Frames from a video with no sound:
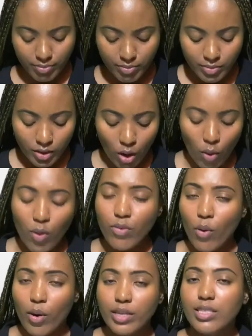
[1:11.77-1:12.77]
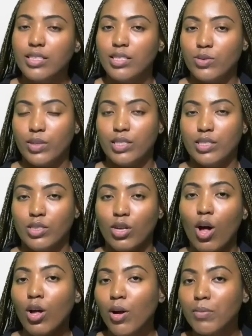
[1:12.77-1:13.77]
Now, of course, these questions all
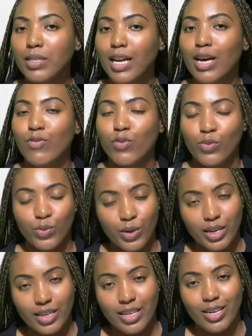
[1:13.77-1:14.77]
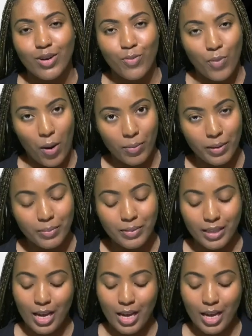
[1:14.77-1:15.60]
come to life when we work problems.